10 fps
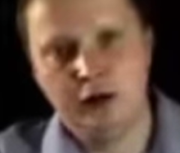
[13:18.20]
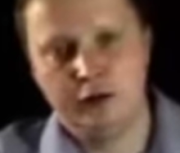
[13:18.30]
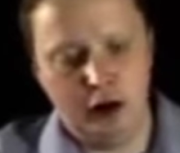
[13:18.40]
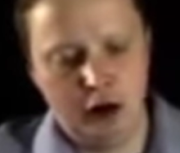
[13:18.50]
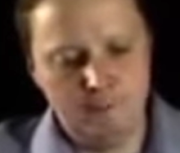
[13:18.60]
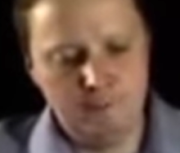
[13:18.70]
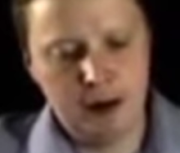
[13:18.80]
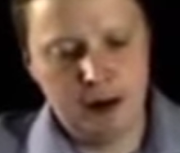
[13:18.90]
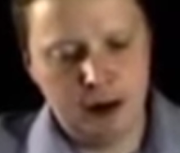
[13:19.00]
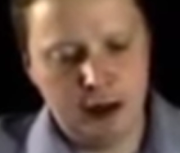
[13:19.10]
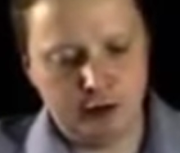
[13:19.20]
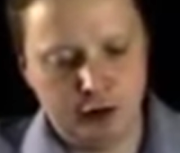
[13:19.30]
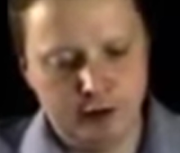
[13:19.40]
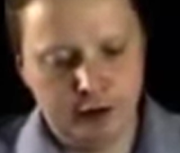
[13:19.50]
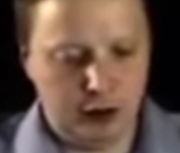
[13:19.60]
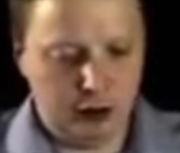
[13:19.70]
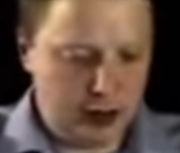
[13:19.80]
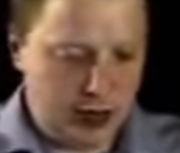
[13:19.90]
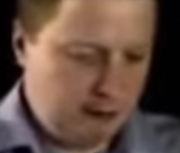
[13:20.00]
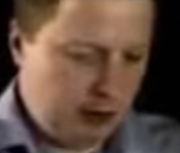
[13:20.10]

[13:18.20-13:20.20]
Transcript: So his idea, okay, he